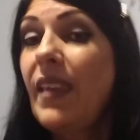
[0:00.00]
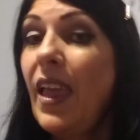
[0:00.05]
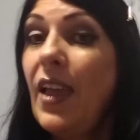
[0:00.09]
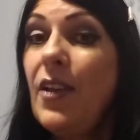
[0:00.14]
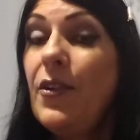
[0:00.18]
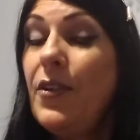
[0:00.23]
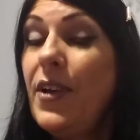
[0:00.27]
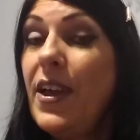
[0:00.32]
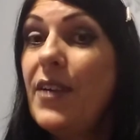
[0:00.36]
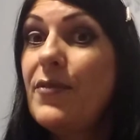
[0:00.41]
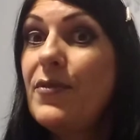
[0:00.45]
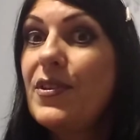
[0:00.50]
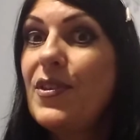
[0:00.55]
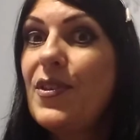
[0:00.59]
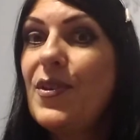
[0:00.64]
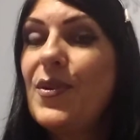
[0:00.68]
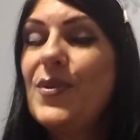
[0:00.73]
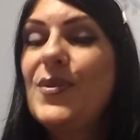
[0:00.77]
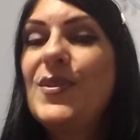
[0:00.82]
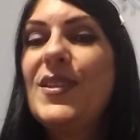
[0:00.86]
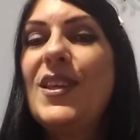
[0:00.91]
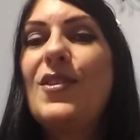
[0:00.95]
I don't have one of
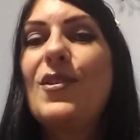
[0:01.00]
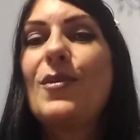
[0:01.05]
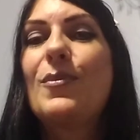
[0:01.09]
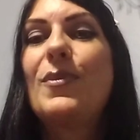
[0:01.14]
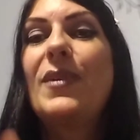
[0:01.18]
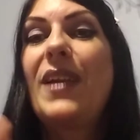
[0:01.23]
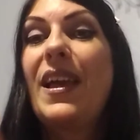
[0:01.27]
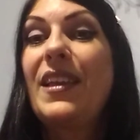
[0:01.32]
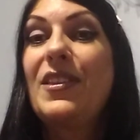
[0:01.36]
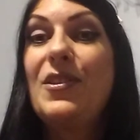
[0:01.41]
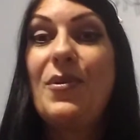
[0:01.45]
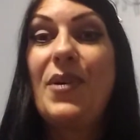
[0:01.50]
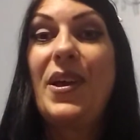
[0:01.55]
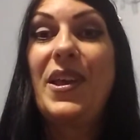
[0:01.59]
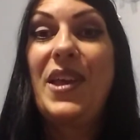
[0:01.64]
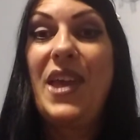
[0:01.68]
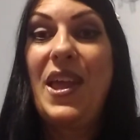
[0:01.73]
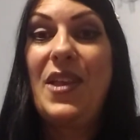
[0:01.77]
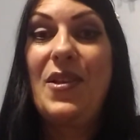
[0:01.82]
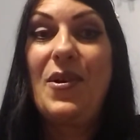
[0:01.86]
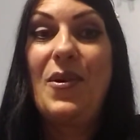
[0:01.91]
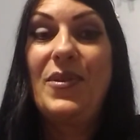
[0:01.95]
those either, but I know I
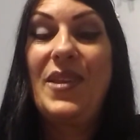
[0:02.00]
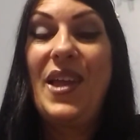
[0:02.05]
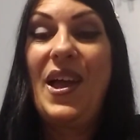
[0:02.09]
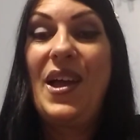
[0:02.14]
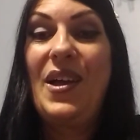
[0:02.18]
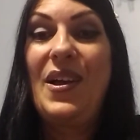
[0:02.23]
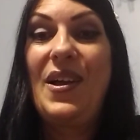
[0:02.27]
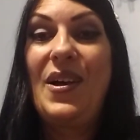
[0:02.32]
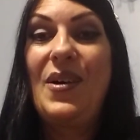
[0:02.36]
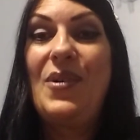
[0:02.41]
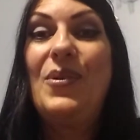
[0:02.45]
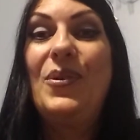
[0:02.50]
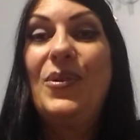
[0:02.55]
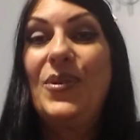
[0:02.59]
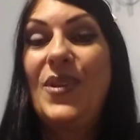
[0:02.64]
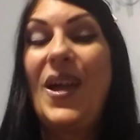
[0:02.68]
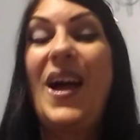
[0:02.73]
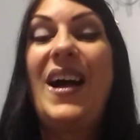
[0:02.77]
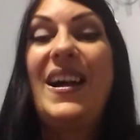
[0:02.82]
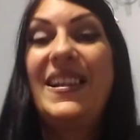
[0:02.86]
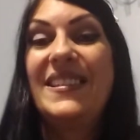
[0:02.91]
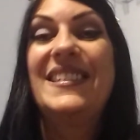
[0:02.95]
can't hold
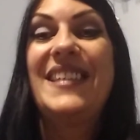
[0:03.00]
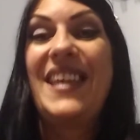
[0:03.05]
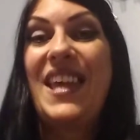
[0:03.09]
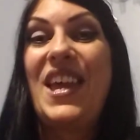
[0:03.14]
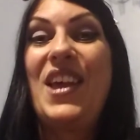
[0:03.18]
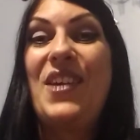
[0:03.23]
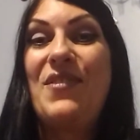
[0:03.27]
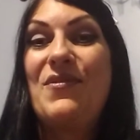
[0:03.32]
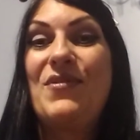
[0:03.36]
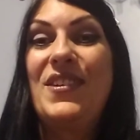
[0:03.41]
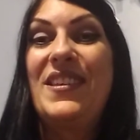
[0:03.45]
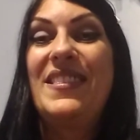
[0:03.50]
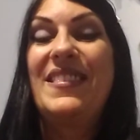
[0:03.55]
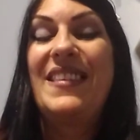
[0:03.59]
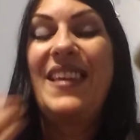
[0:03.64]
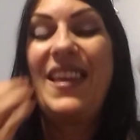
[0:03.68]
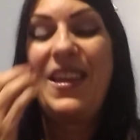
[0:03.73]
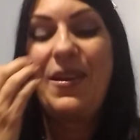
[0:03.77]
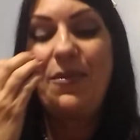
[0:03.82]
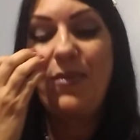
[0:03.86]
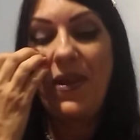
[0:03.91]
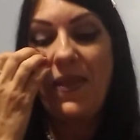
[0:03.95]
on to
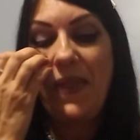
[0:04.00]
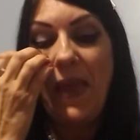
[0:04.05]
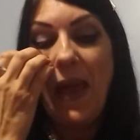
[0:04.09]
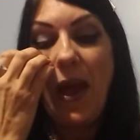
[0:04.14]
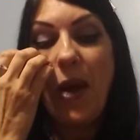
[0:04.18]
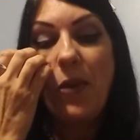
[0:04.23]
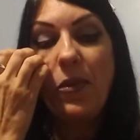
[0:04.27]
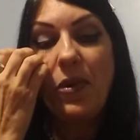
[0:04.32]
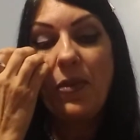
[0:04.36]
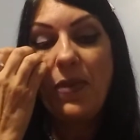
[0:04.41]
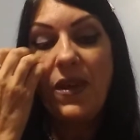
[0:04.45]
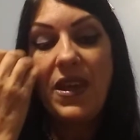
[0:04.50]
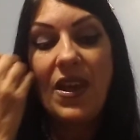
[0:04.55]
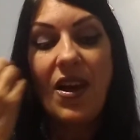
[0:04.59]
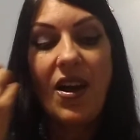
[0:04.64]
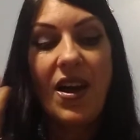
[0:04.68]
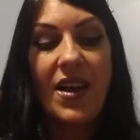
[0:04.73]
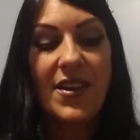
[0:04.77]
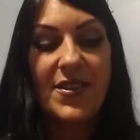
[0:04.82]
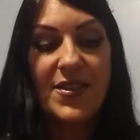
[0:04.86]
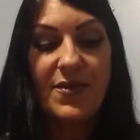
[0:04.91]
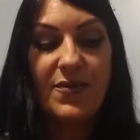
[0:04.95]
everything. But that would be
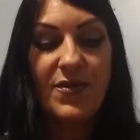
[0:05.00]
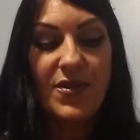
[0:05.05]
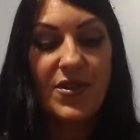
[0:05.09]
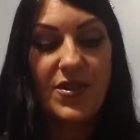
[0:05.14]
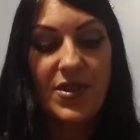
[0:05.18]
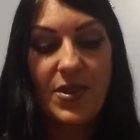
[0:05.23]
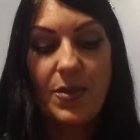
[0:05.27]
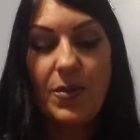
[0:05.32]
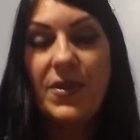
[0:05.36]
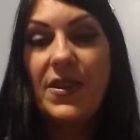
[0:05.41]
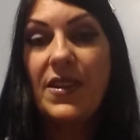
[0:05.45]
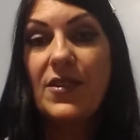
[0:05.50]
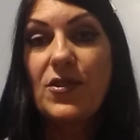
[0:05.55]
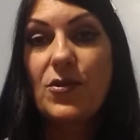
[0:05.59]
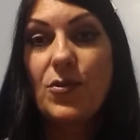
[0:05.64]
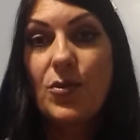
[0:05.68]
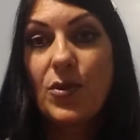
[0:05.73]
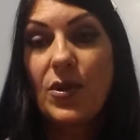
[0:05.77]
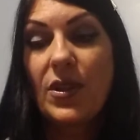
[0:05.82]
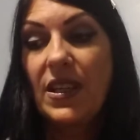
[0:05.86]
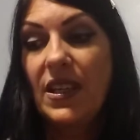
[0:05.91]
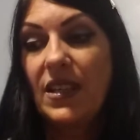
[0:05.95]
awesome for someone that's
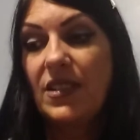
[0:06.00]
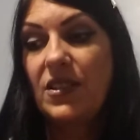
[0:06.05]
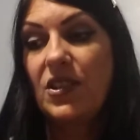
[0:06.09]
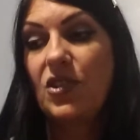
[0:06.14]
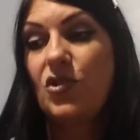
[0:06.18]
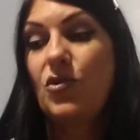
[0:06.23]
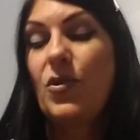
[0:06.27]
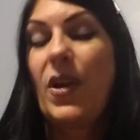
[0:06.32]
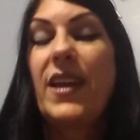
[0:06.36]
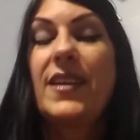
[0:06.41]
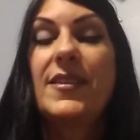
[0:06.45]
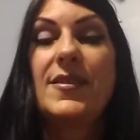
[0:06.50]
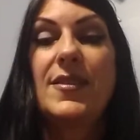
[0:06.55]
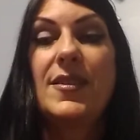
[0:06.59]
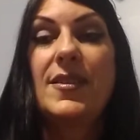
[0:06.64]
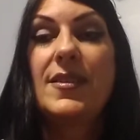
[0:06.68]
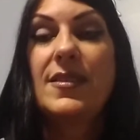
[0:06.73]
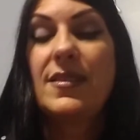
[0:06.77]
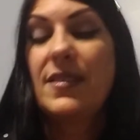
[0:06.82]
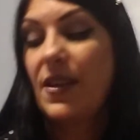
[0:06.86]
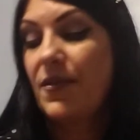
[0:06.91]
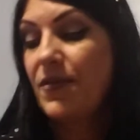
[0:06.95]
really into dragons
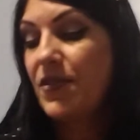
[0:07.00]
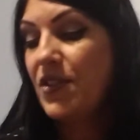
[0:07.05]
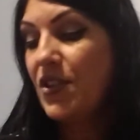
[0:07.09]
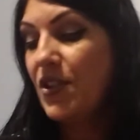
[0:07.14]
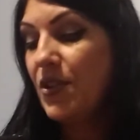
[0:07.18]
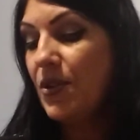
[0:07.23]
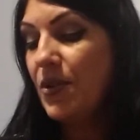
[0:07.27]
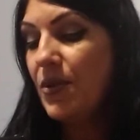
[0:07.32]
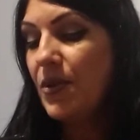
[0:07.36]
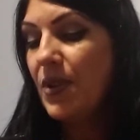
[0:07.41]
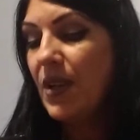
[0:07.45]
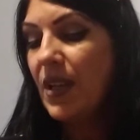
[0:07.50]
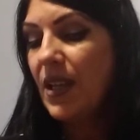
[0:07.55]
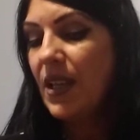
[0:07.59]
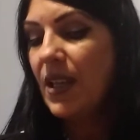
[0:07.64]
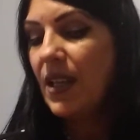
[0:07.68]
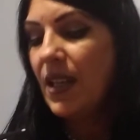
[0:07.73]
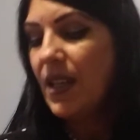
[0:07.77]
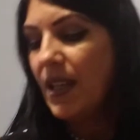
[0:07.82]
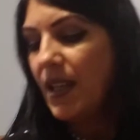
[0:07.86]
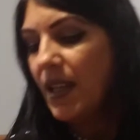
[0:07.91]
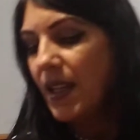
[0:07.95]
and stuff too.
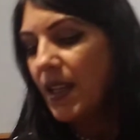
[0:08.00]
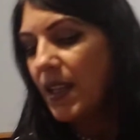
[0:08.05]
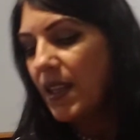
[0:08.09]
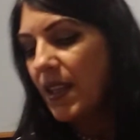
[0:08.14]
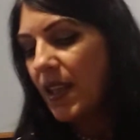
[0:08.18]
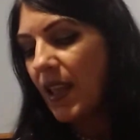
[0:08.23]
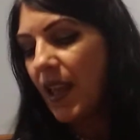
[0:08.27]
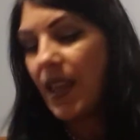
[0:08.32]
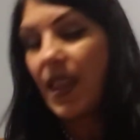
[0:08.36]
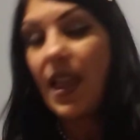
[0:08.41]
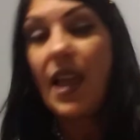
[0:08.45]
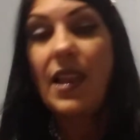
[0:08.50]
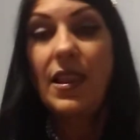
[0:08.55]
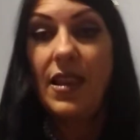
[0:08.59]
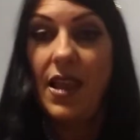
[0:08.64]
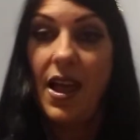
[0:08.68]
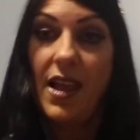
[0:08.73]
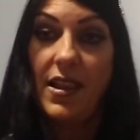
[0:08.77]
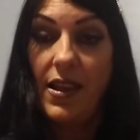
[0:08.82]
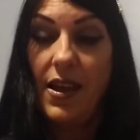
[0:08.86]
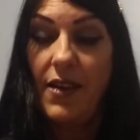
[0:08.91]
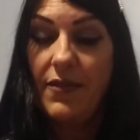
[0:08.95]
And I
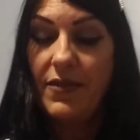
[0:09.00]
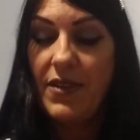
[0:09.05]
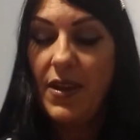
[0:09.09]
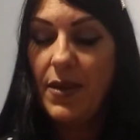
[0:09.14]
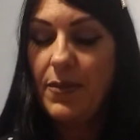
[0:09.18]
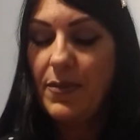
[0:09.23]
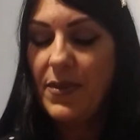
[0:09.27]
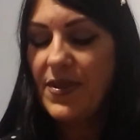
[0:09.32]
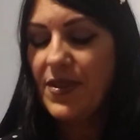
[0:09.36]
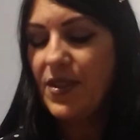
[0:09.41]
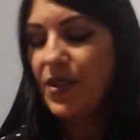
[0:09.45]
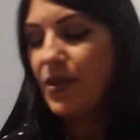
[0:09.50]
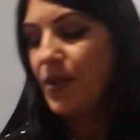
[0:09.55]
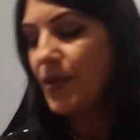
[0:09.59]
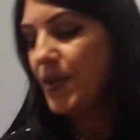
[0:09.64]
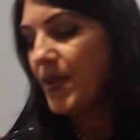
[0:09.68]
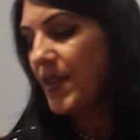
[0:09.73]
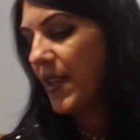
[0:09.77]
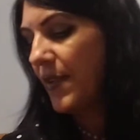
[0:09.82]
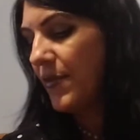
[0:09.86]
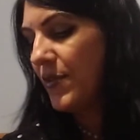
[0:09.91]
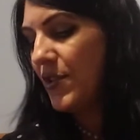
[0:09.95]
love that mystical
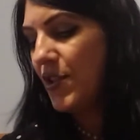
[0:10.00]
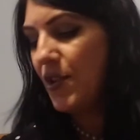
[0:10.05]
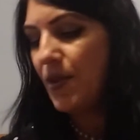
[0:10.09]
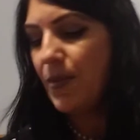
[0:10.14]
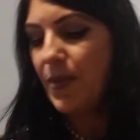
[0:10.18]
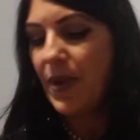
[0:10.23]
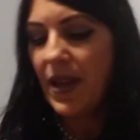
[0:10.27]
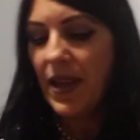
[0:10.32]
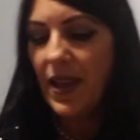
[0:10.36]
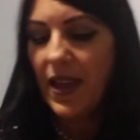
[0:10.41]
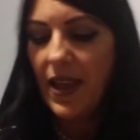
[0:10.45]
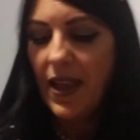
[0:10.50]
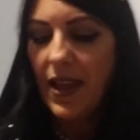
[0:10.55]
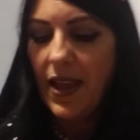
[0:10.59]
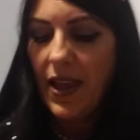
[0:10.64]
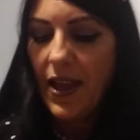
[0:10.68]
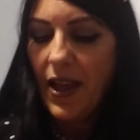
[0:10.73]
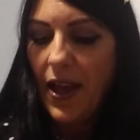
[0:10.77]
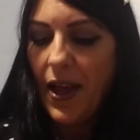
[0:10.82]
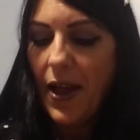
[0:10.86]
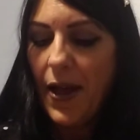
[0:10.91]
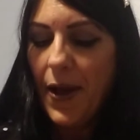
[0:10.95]
stuff too. But
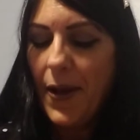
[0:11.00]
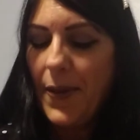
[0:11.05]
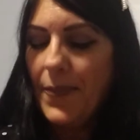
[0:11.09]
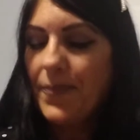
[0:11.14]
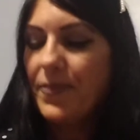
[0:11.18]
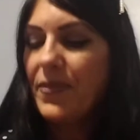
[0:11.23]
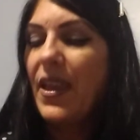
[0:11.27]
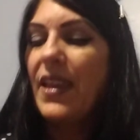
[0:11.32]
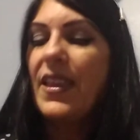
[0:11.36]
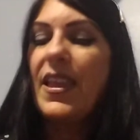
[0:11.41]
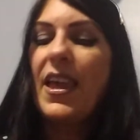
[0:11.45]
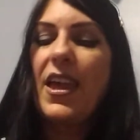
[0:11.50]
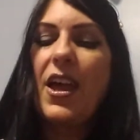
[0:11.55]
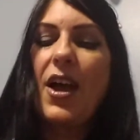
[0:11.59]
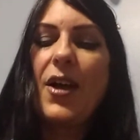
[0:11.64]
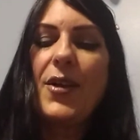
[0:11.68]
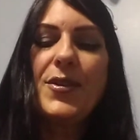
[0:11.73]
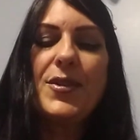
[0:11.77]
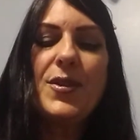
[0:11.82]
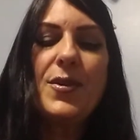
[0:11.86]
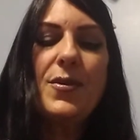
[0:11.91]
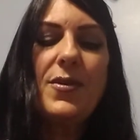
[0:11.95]
and I
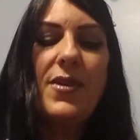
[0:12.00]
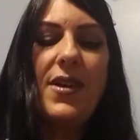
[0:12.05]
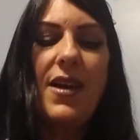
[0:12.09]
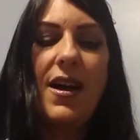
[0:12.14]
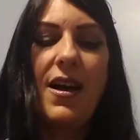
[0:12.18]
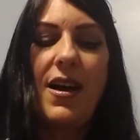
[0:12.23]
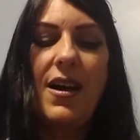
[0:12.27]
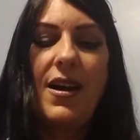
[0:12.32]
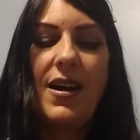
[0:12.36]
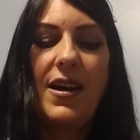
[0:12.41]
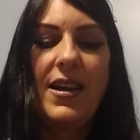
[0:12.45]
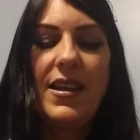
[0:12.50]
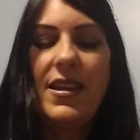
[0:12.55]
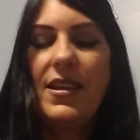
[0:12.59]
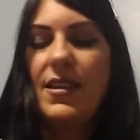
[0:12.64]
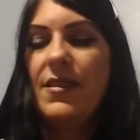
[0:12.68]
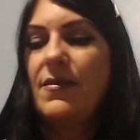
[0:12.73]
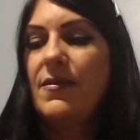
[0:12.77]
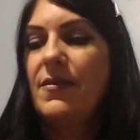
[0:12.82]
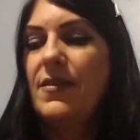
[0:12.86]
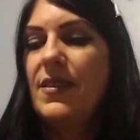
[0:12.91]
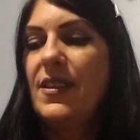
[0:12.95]
also got,
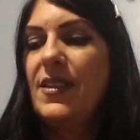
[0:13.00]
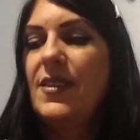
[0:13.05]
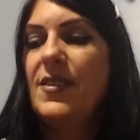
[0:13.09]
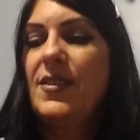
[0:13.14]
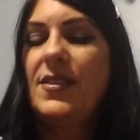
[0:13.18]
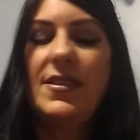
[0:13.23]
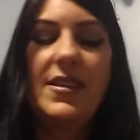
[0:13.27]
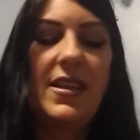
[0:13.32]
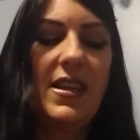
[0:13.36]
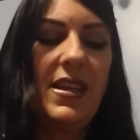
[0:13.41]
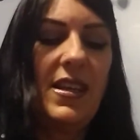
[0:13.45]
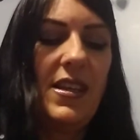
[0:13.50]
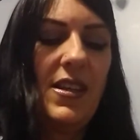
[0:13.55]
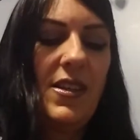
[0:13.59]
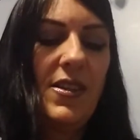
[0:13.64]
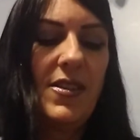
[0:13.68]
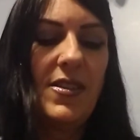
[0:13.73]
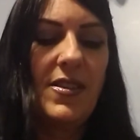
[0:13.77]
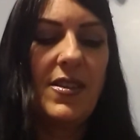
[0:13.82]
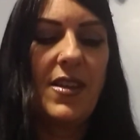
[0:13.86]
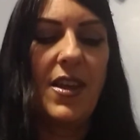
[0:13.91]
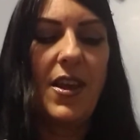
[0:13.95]
this
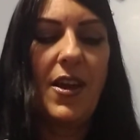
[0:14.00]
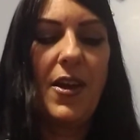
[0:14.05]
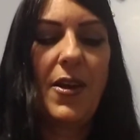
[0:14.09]
is